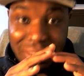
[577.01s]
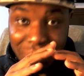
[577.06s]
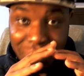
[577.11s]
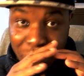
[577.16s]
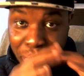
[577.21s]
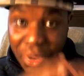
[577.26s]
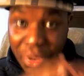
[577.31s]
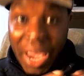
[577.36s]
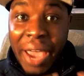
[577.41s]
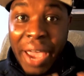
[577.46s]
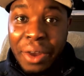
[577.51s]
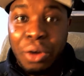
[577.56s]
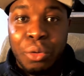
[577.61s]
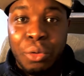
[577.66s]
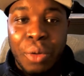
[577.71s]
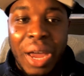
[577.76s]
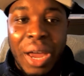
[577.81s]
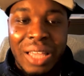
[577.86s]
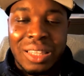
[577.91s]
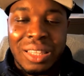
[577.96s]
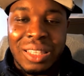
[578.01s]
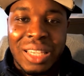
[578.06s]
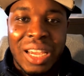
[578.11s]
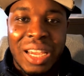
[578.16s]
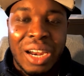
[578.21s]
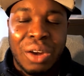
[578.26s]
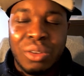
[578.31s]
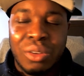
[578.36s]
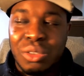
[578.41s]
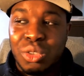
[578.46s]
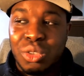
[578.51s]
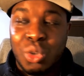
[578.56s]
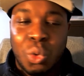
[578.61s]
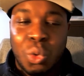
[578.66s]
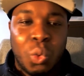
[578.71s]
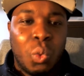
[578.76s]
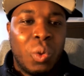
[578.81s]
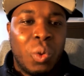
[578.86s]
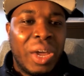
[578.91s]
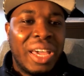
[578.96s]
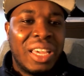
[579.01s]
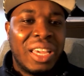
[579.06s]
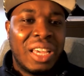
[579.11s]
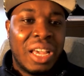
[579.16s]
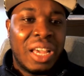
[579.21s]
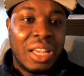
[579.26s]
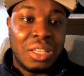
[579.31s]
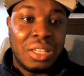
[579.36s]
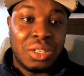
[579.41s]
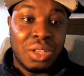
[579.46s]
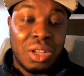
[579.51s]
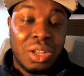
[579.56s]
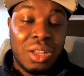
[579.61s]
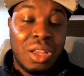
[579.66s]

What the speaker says: panel right there, the way his